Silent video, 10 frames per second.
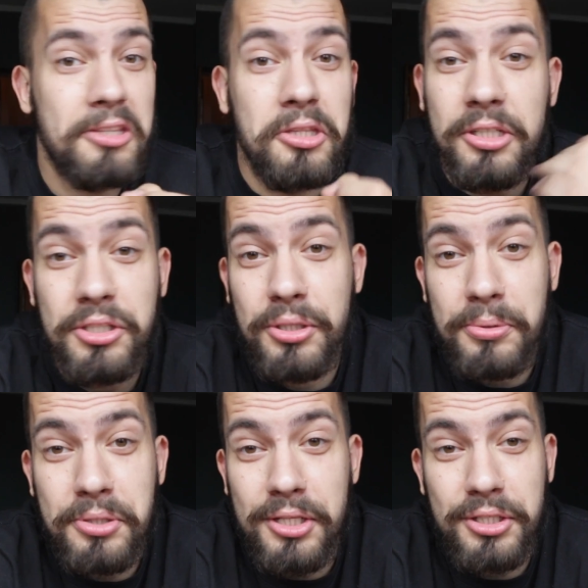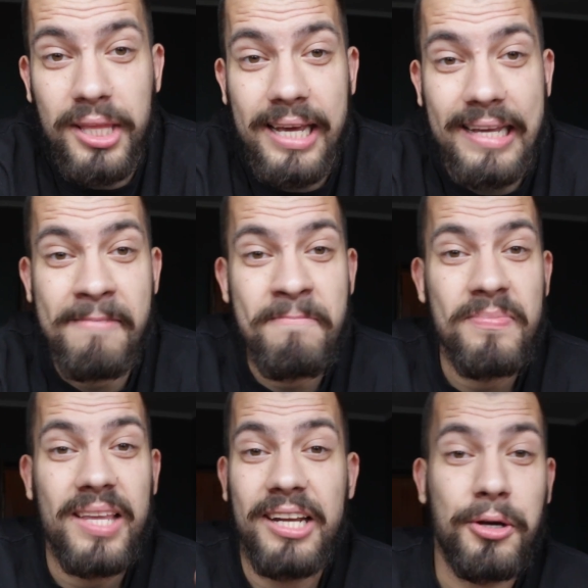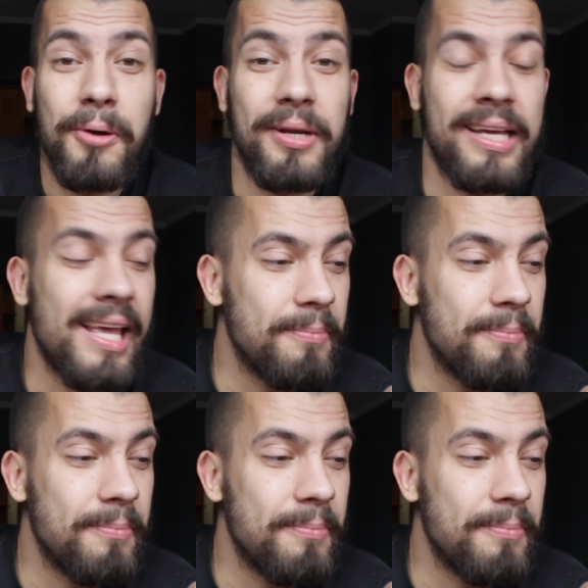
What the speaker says: There is no such thing in coding,